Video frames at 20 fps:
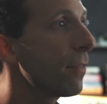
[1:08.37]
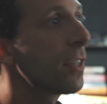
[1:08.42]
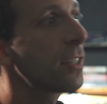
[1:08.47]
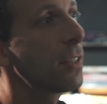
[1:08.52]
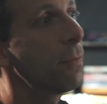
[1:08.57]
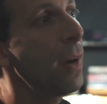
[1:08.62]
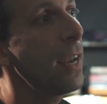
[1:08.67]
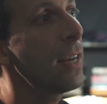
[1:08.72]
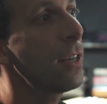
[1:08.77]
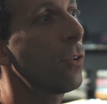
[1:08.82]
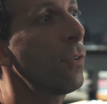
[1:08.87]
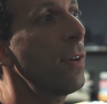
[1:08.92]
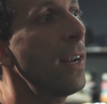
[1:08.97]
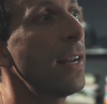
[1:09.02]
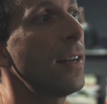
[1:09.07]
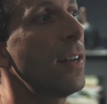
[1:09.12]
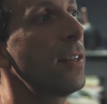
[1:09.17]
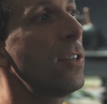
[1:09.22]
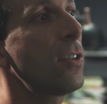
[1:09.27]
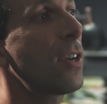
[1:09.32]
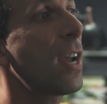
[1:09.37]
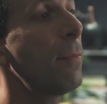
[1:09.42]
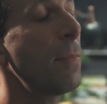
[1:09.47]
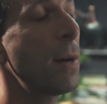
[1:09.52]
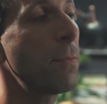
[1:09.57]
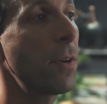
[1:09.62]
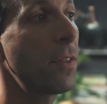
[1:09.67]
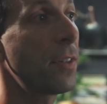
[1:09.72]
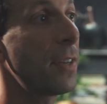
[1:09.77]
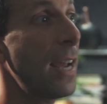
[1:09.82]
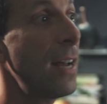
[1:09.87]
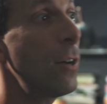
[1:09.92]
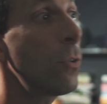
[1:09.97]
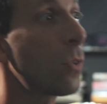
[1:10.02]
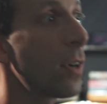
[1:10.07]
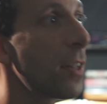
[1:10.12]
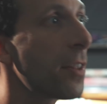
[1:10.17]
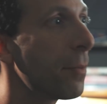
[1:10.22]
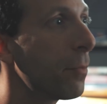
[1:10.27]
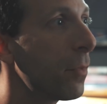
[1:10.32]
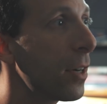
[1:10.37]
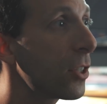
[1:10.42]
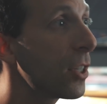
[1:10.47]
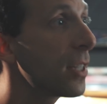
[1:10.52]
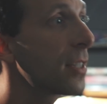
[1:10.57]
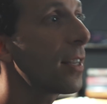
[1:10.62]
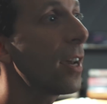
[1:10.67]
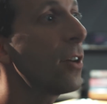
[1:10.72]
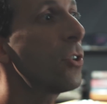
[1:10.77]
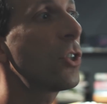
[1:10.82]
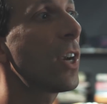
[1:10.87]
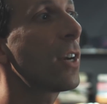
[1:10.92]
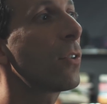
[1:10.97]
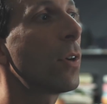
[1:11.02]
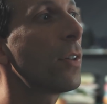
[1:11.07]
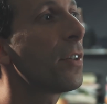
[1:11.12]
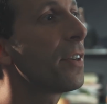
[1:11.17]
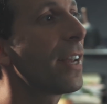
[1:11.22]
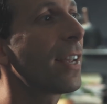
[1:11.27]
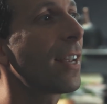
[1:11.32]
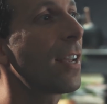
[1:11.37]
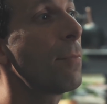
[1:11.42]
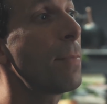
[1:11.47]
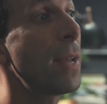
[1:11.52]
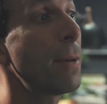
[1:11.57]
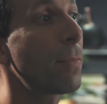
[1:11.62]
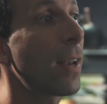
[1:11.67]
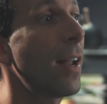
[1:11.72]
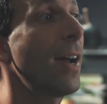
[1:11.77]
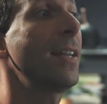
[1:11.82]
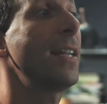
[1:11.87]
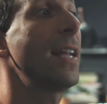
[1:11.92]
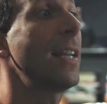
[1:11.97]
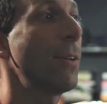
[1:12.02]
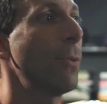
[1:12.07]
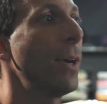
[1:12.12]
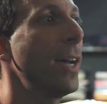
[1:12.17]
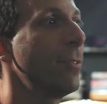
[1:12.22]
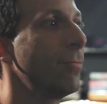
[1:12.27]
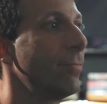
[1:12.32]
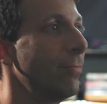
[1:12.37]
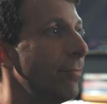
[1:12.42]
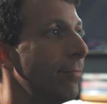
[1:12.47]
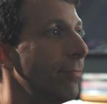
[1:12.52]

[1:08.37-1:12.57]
of the domain you're in and you come up with an algorithm which is so general that it can be applied anywhere.